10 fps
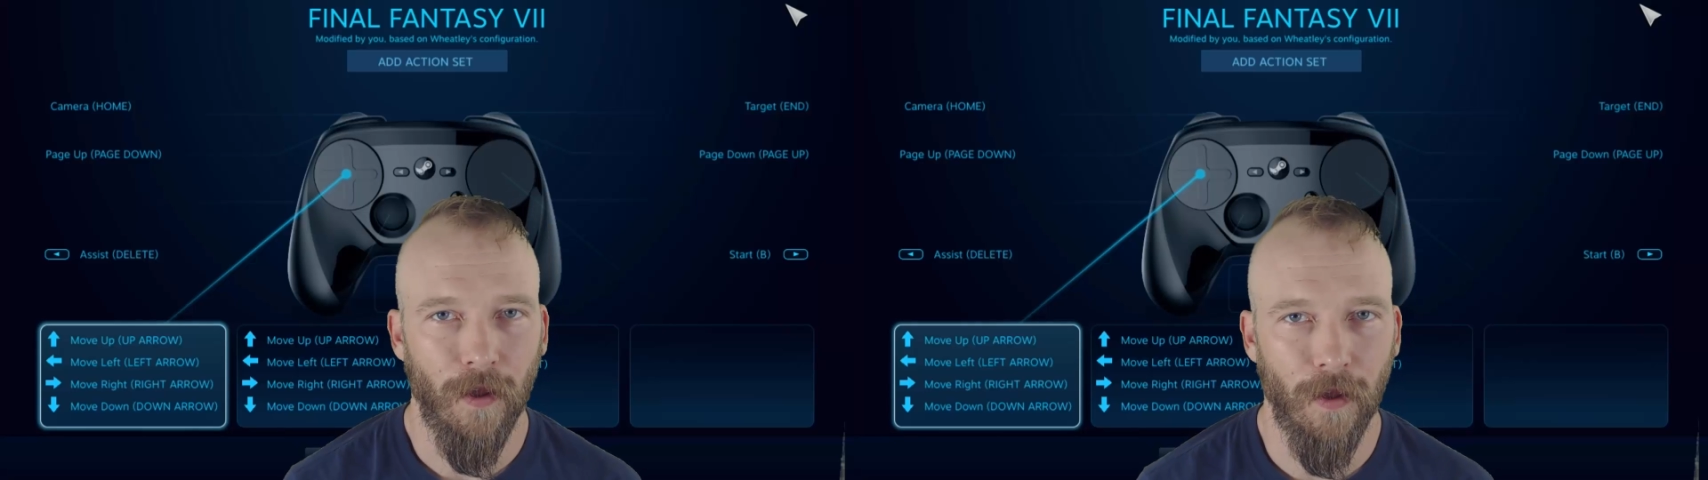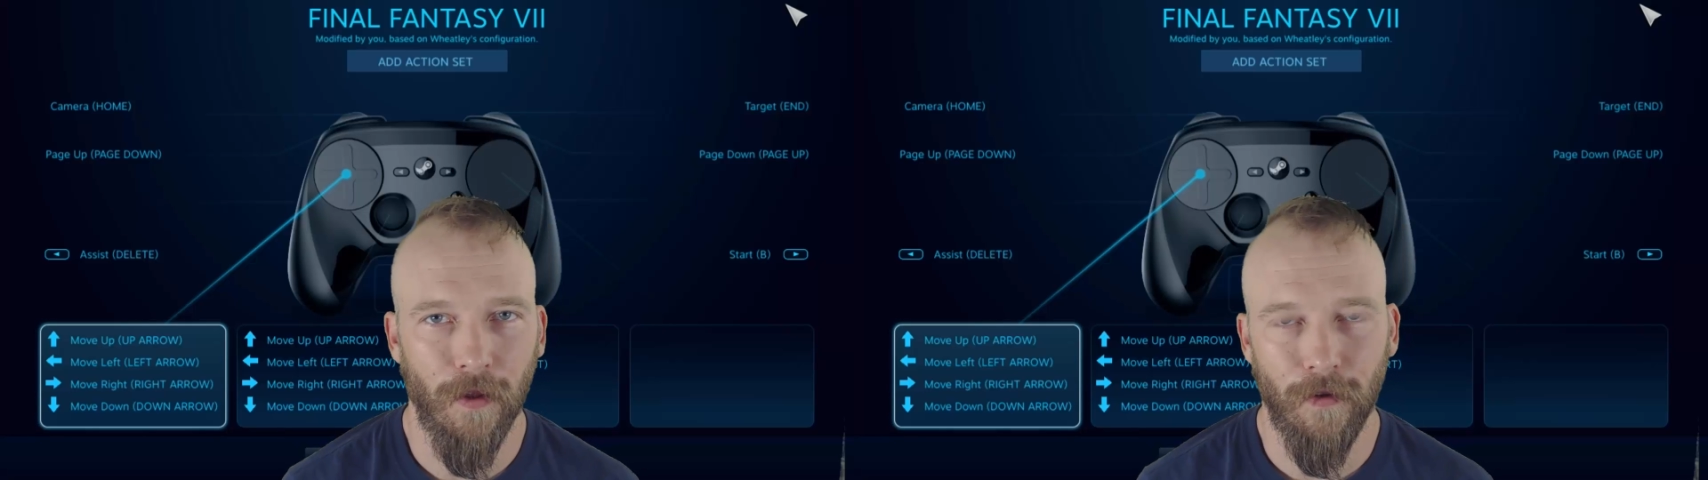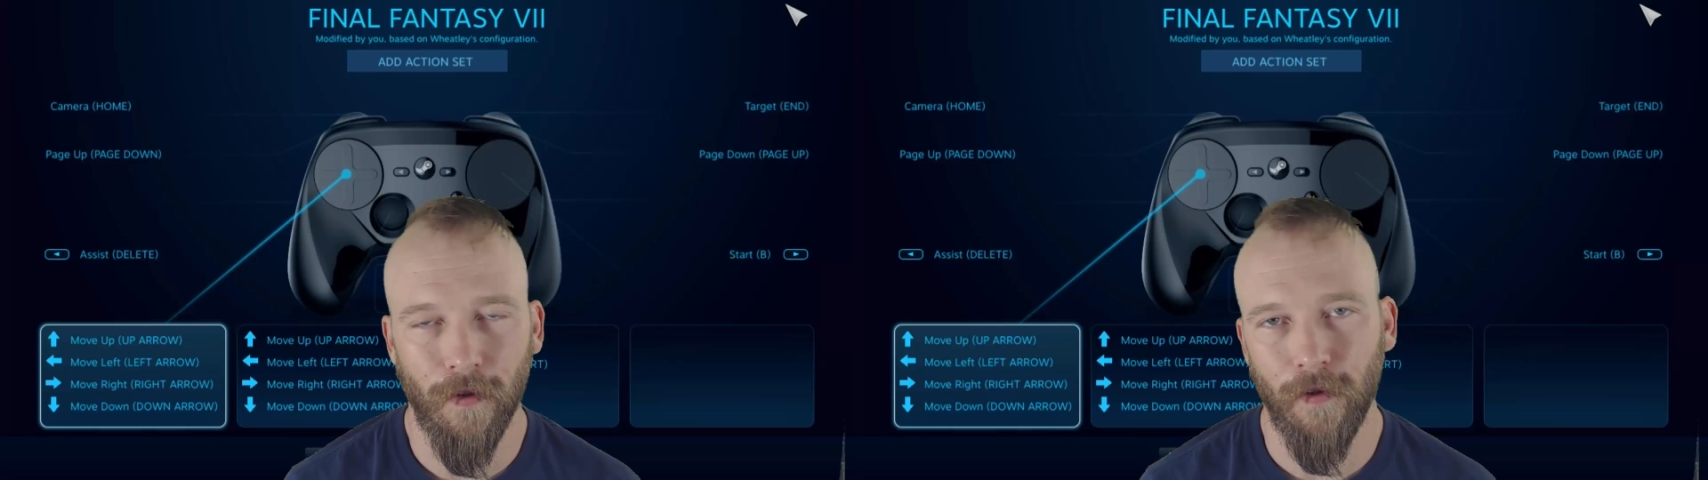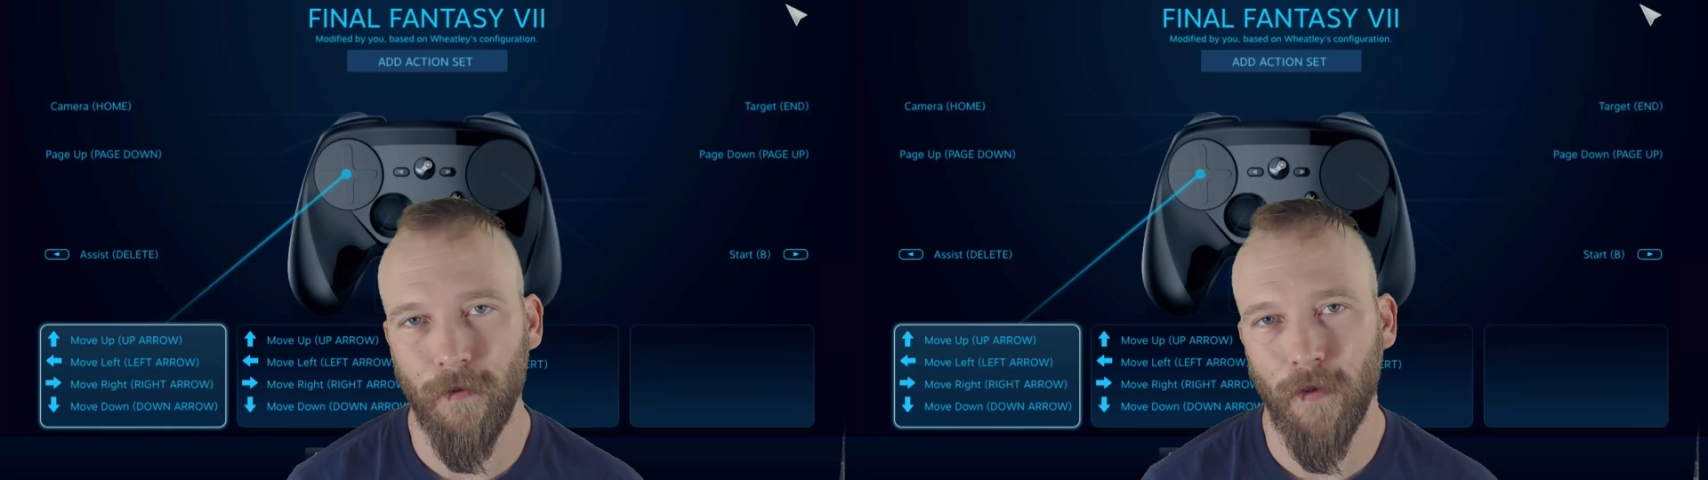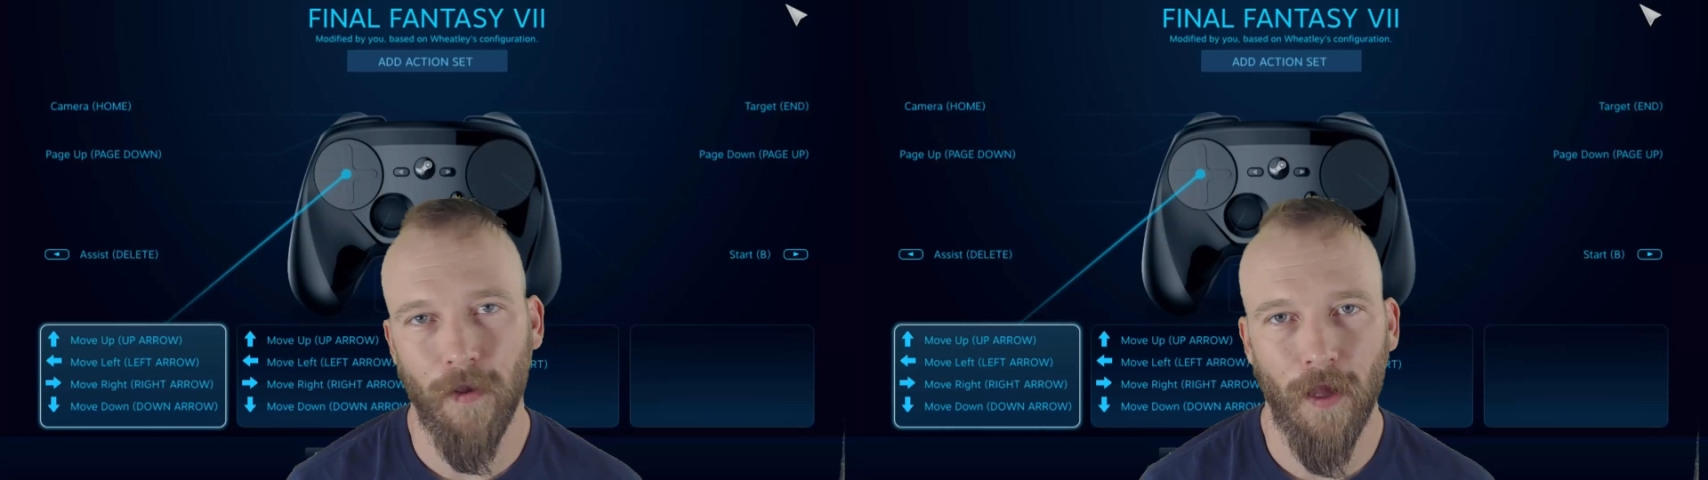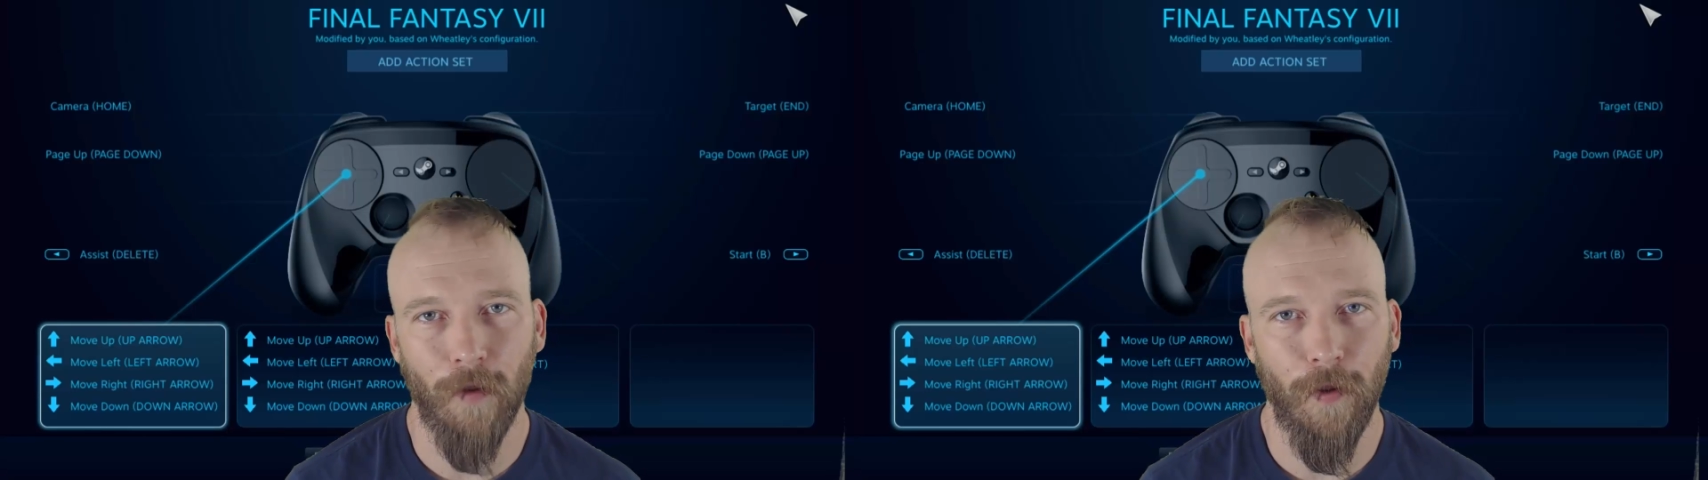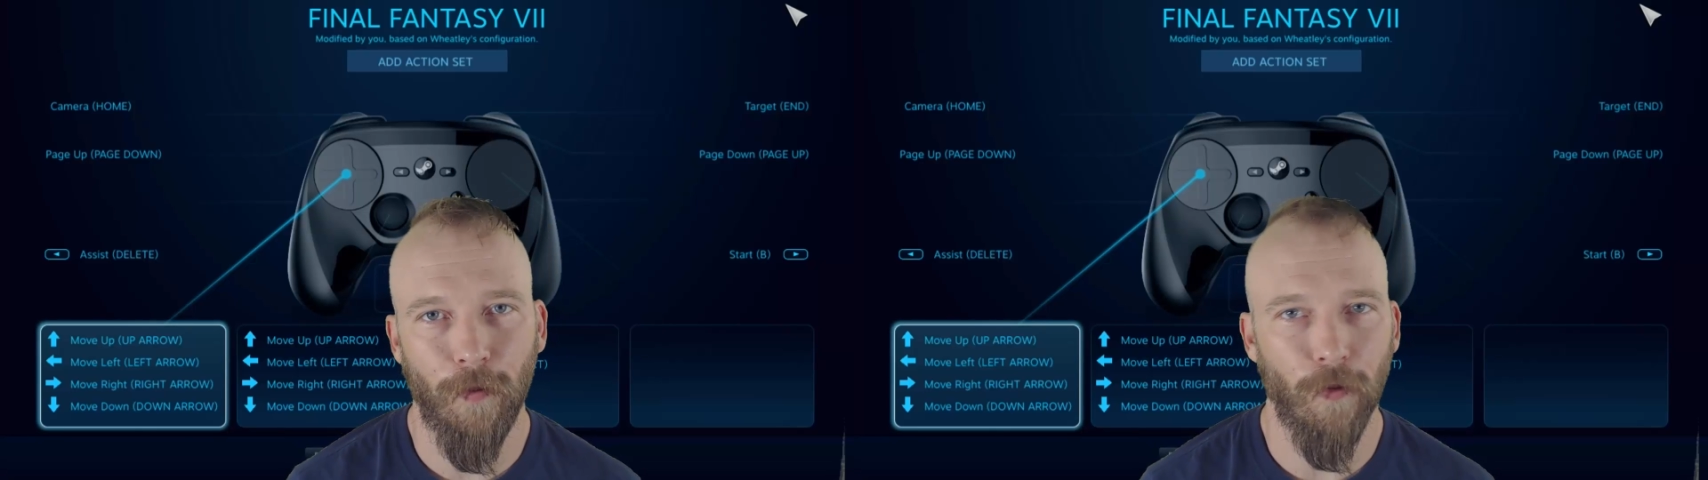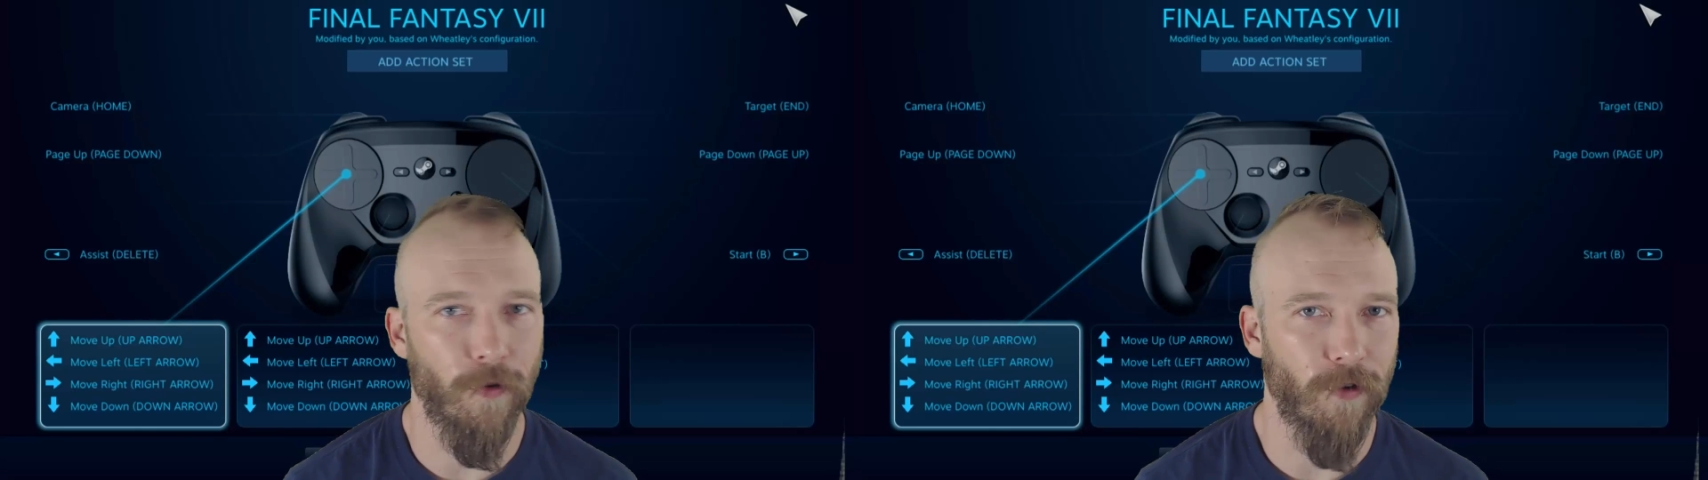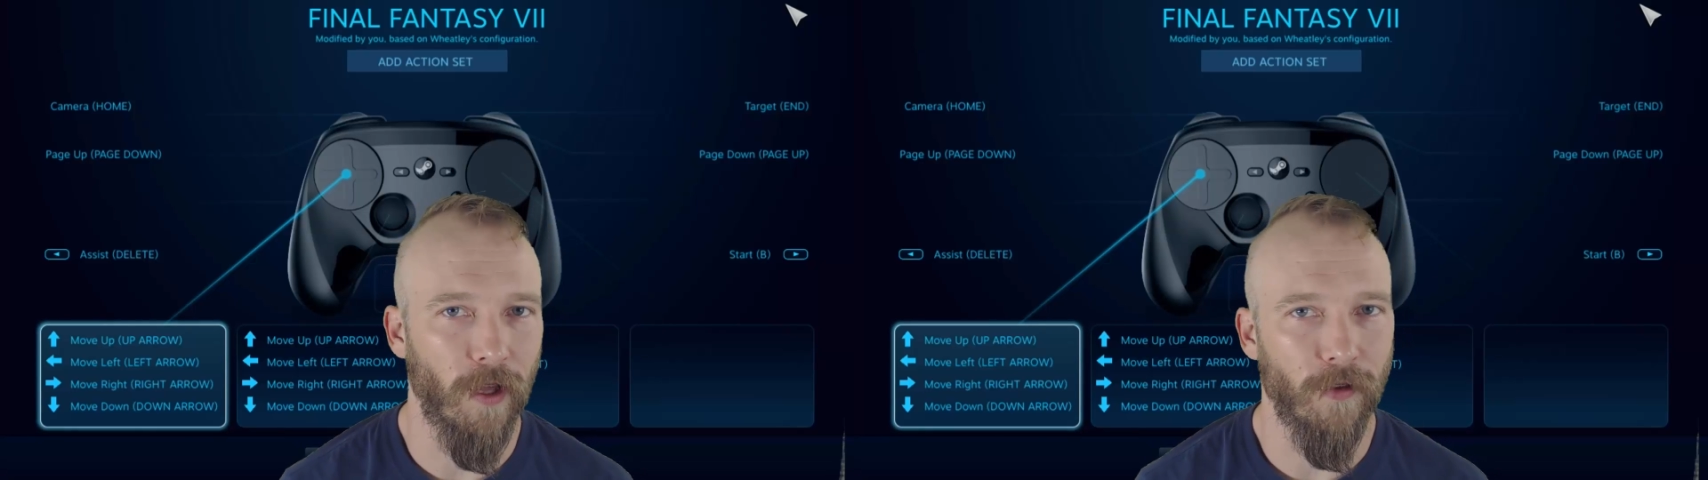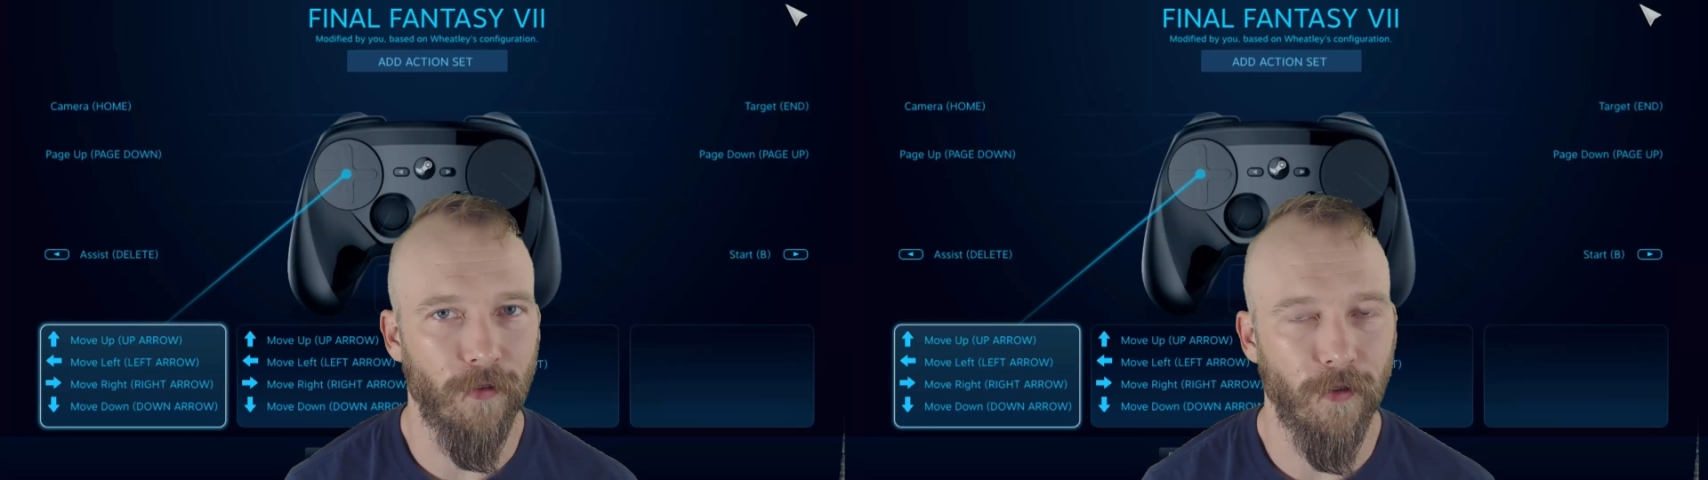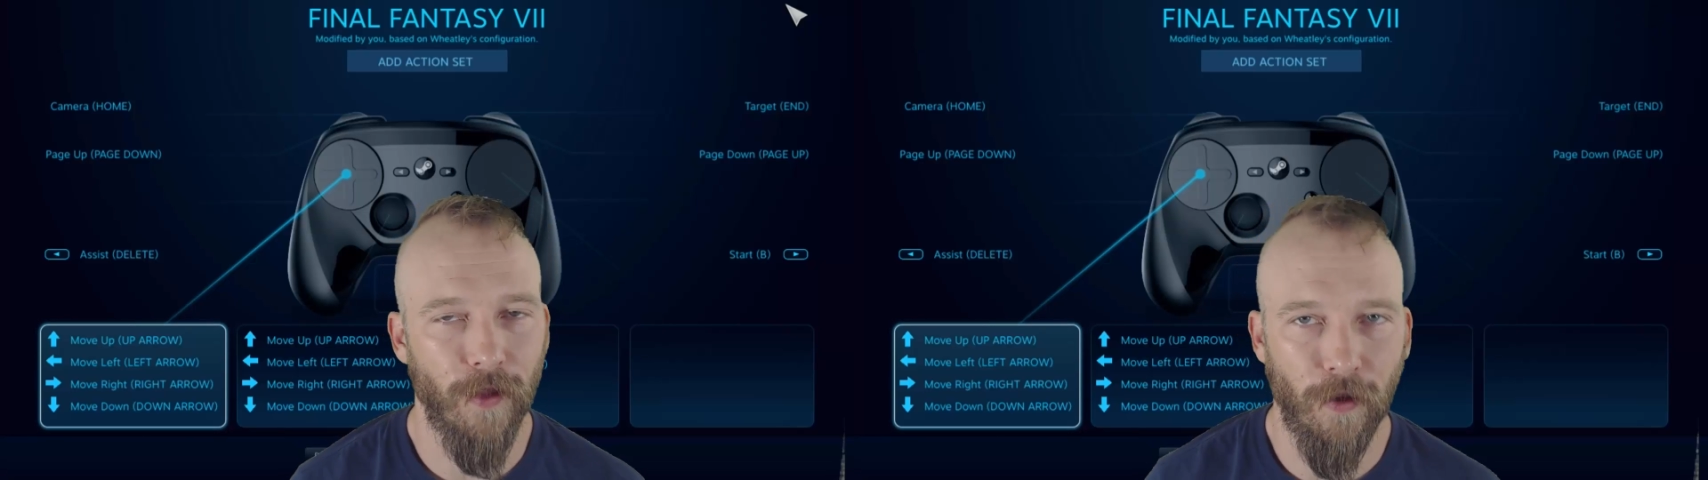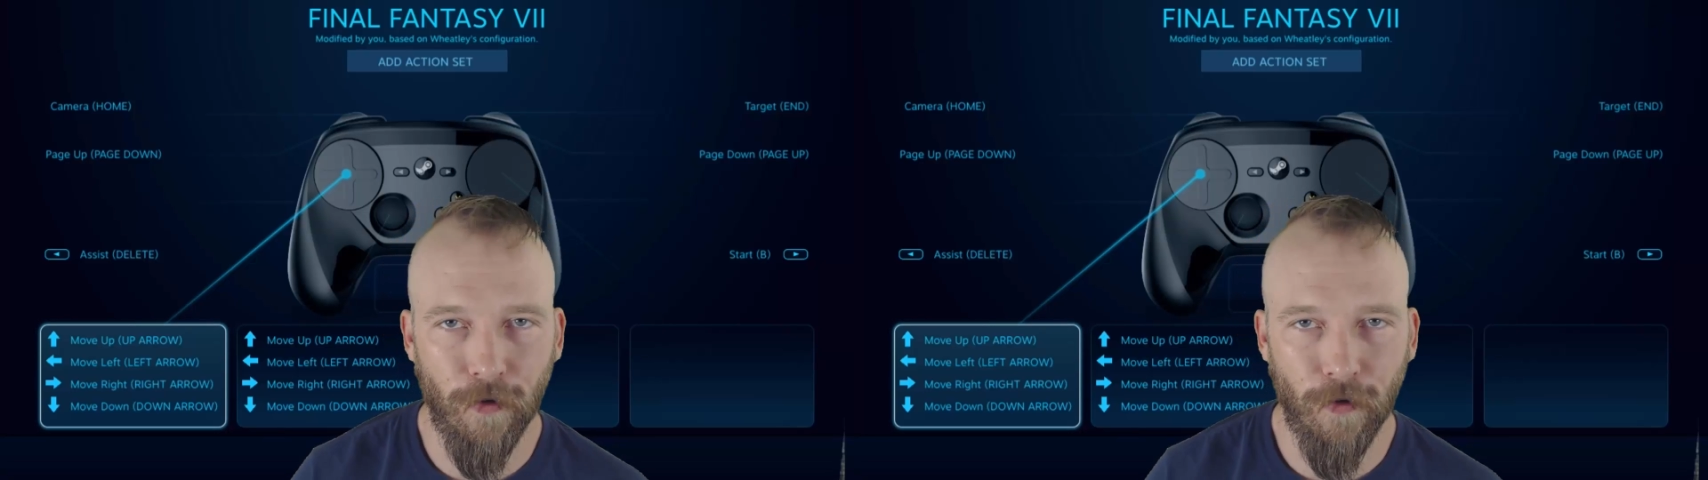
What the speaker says: and a lot of people were jealous that they